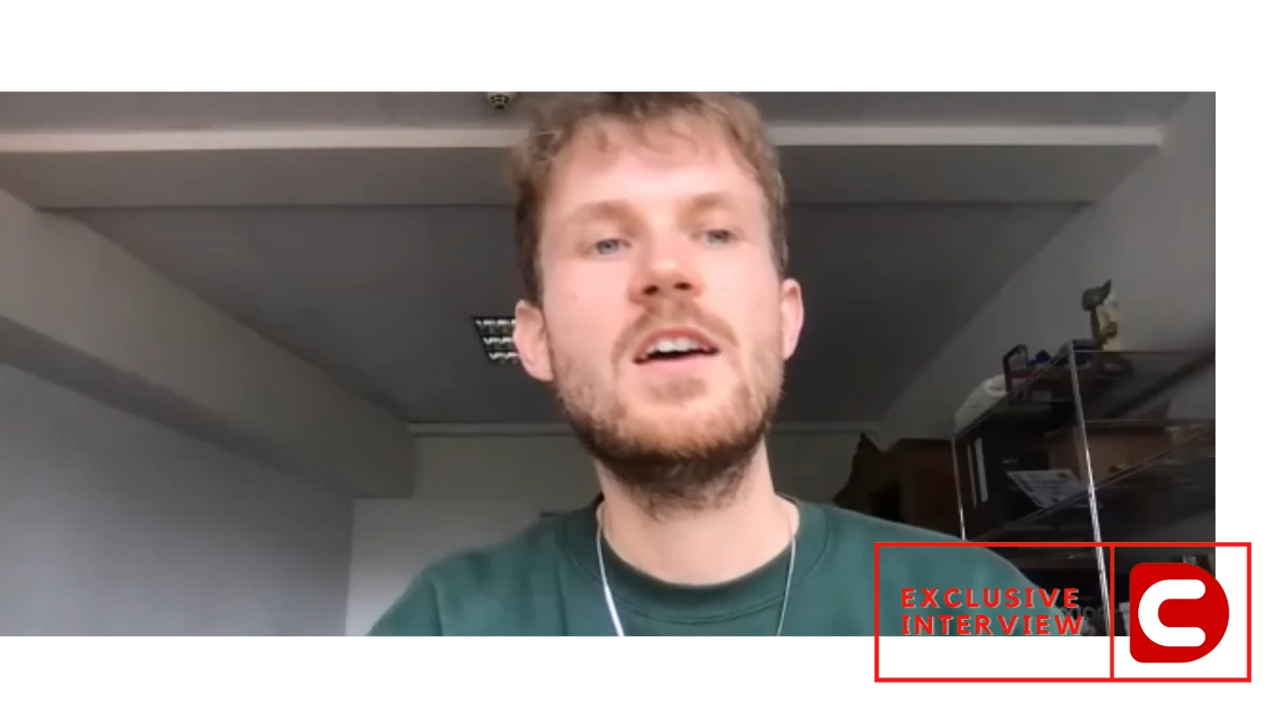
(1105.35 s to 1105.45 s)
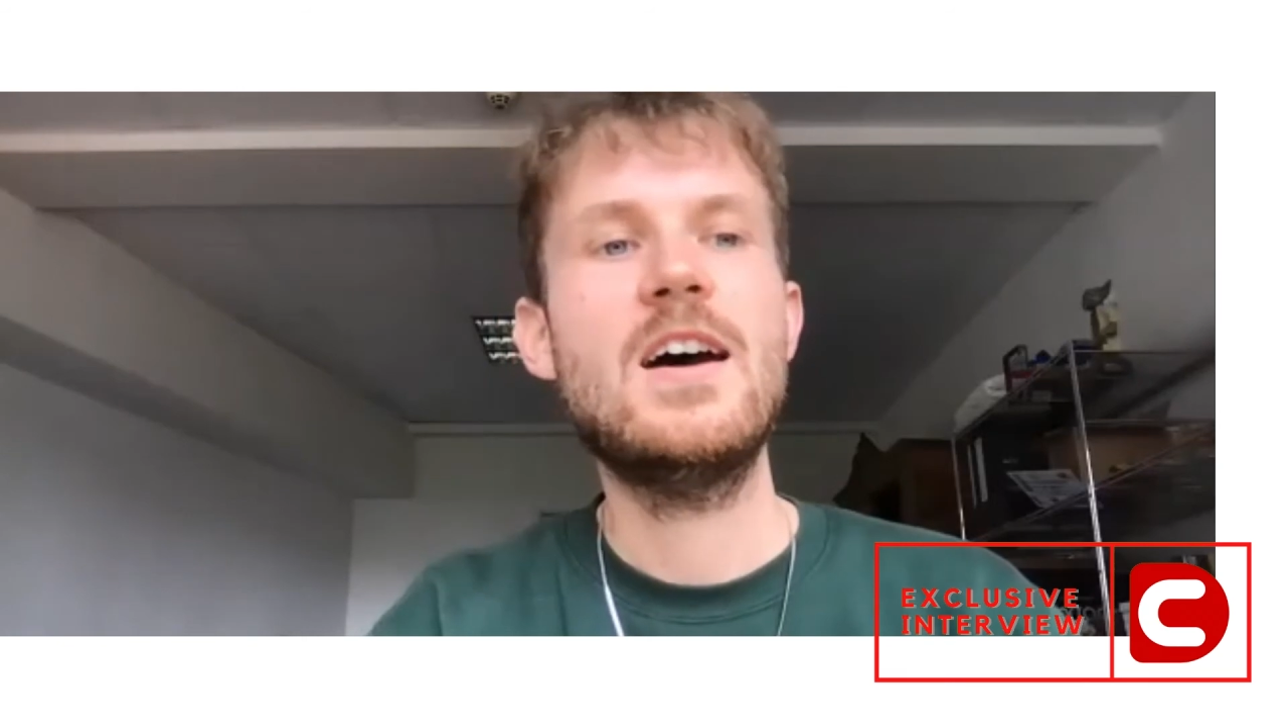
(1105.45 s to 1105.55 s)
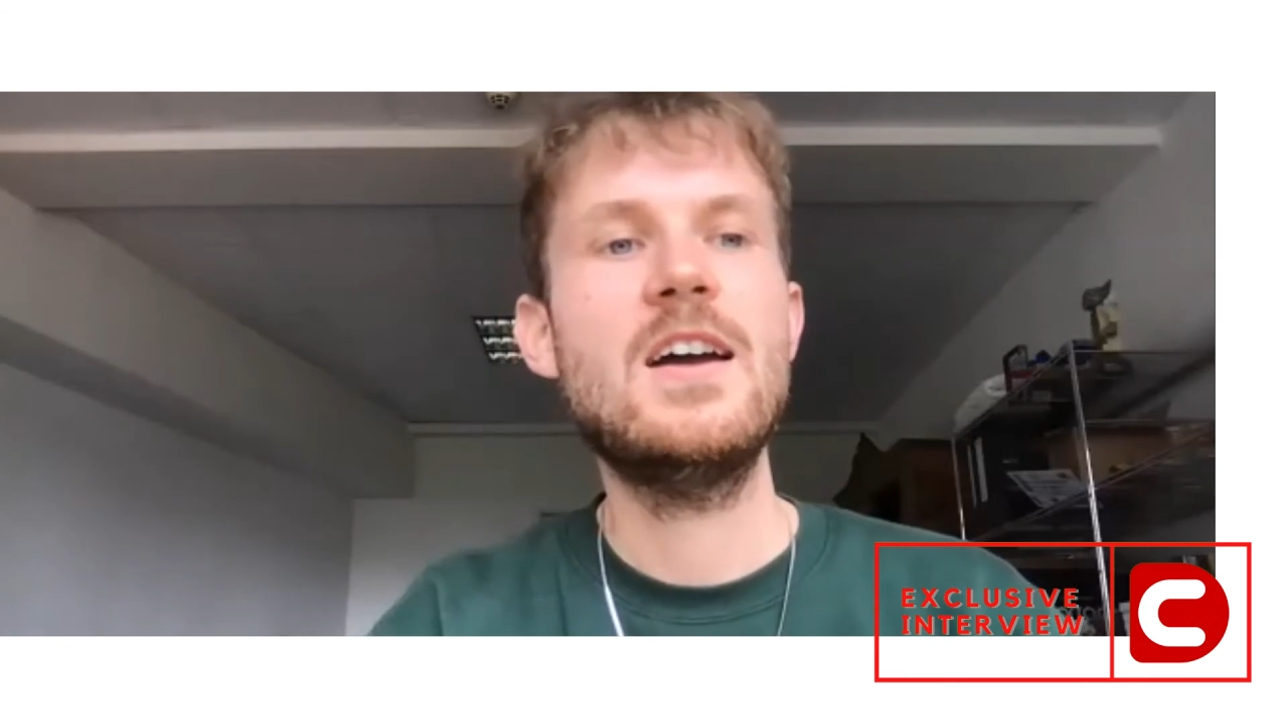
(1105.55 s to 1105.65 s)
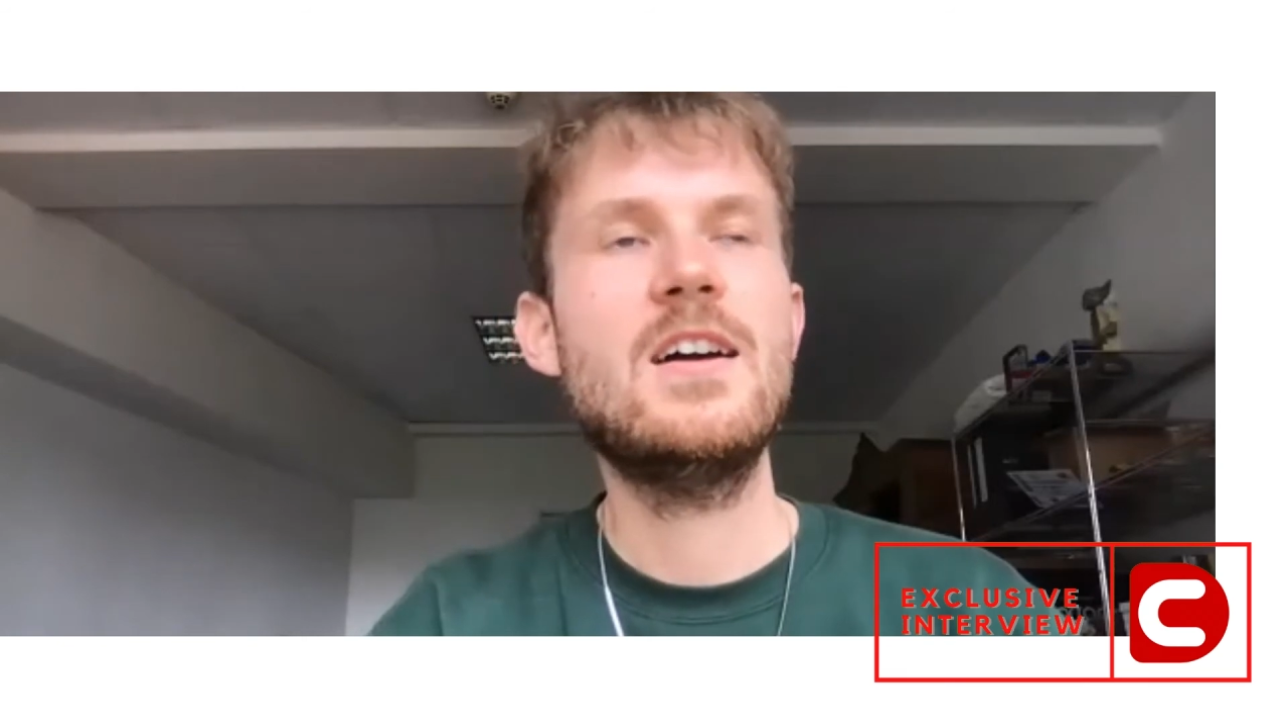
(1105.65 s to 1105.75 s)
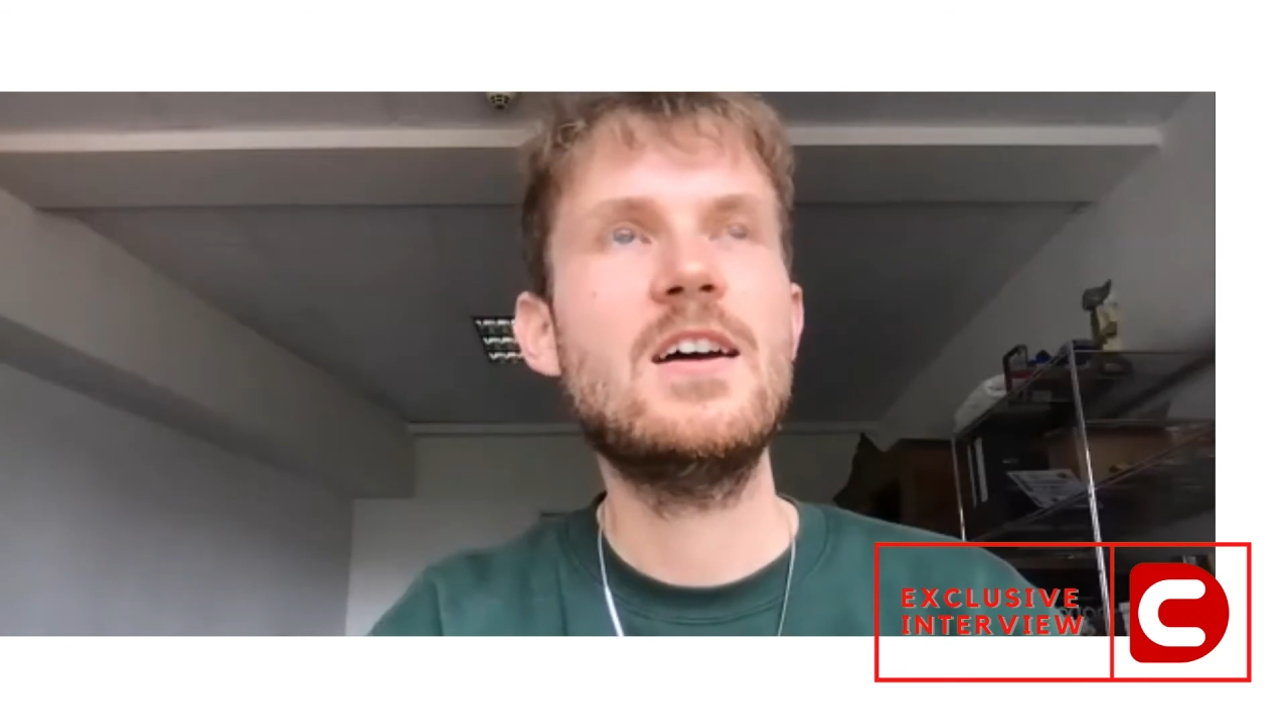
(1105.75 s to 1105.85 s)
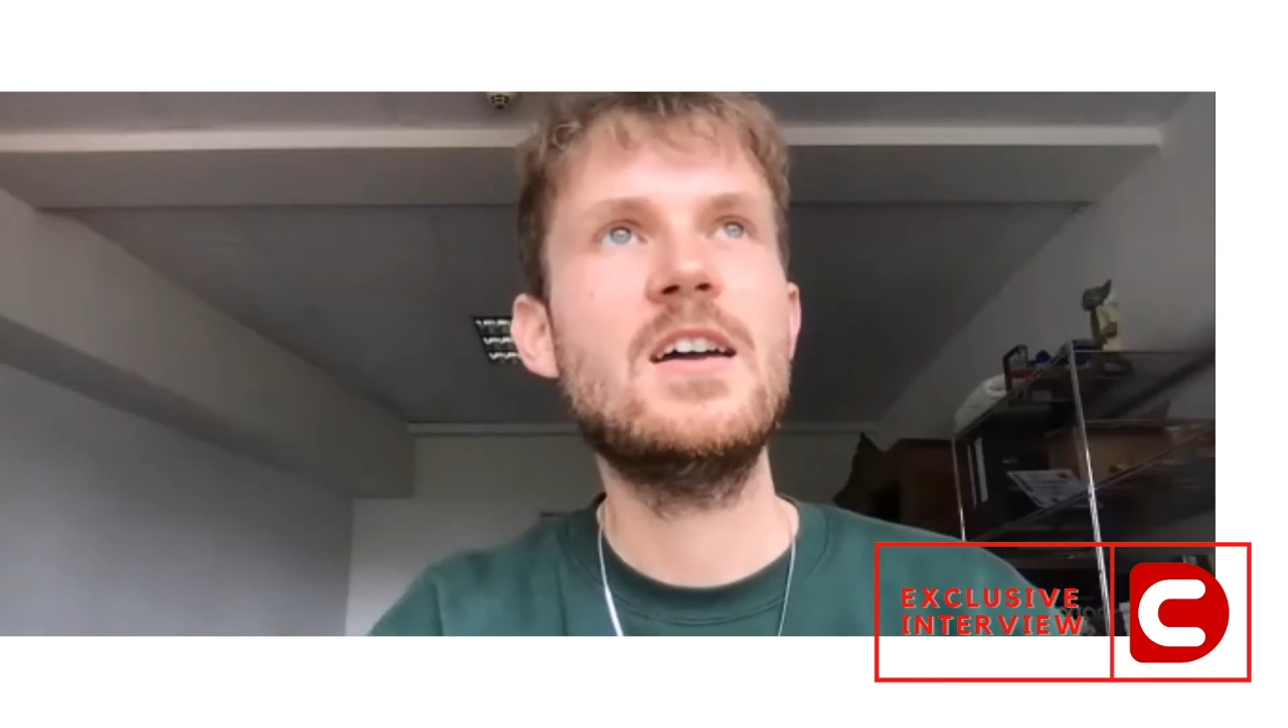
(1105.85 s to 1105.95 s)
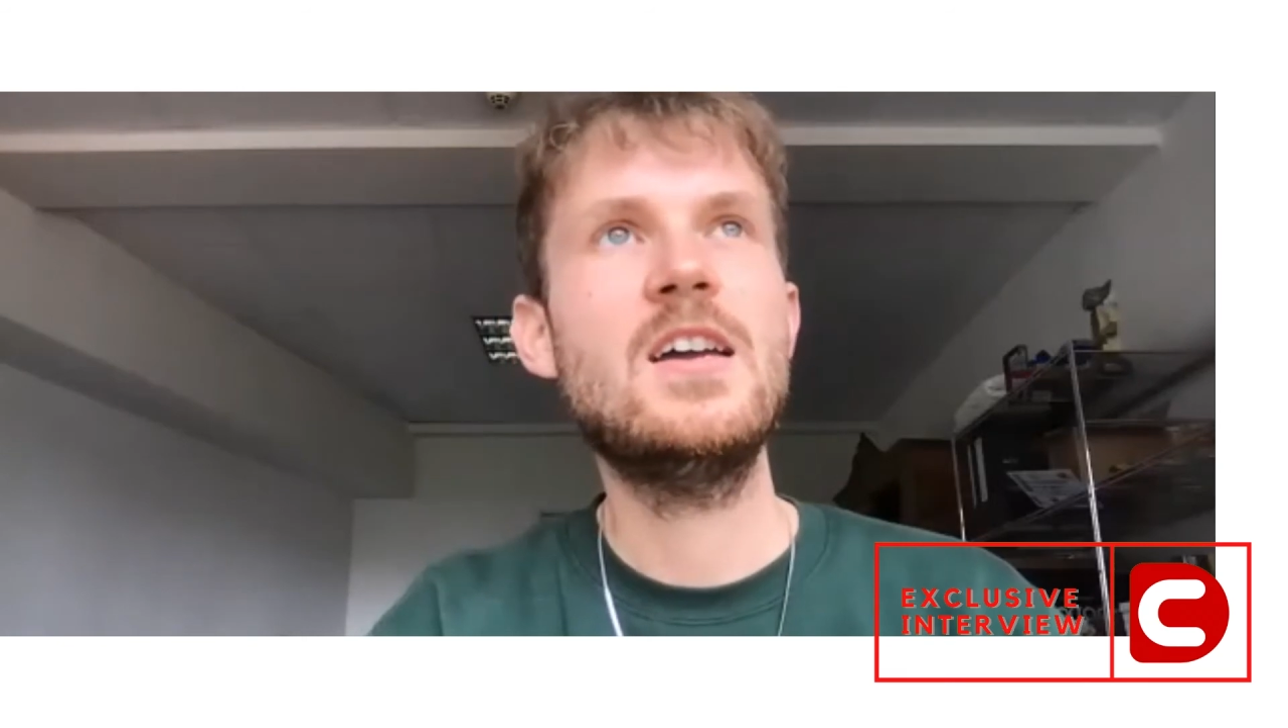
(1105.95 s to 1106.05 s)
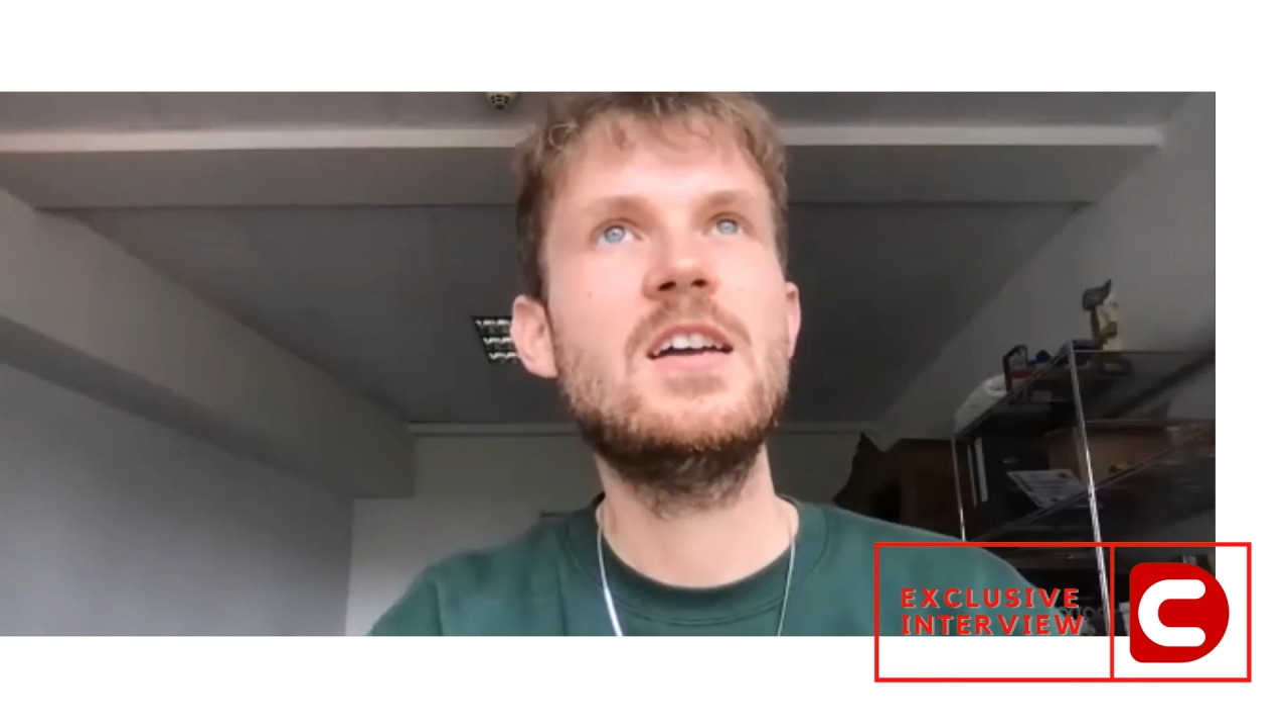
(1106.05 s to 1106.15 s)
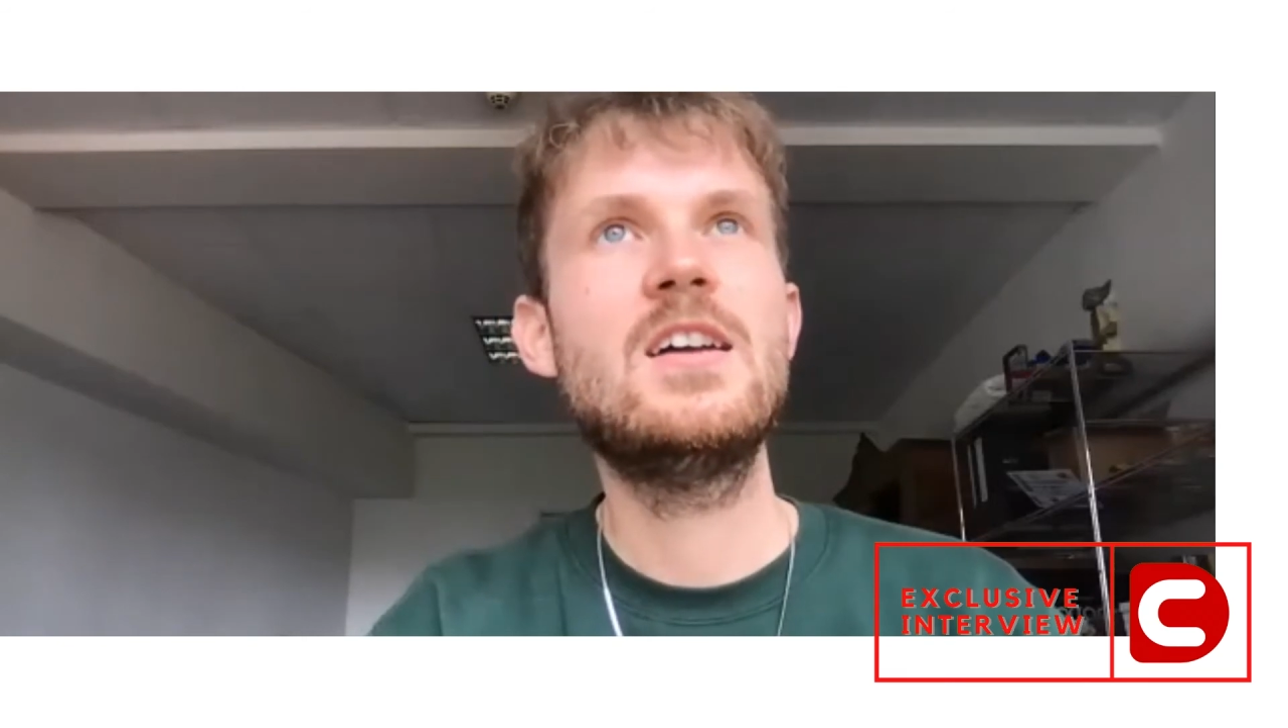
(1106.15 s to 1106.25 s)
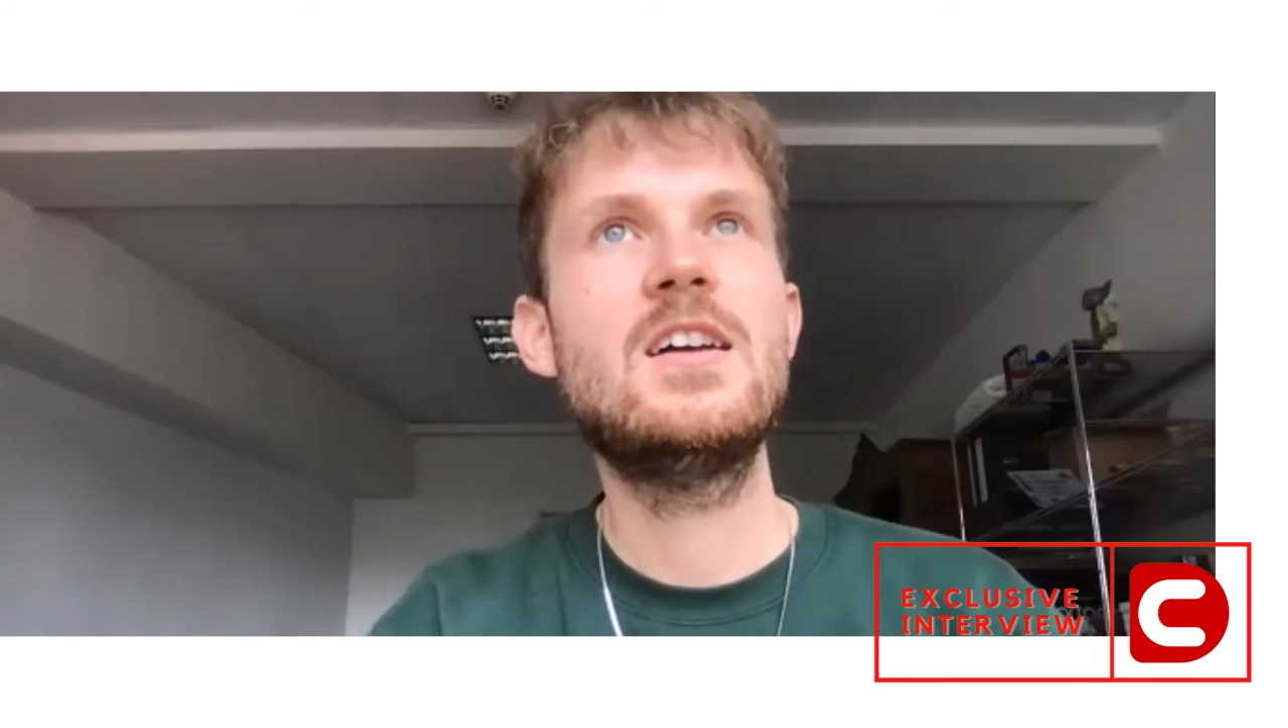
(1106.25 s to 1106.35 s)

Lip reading: yeah,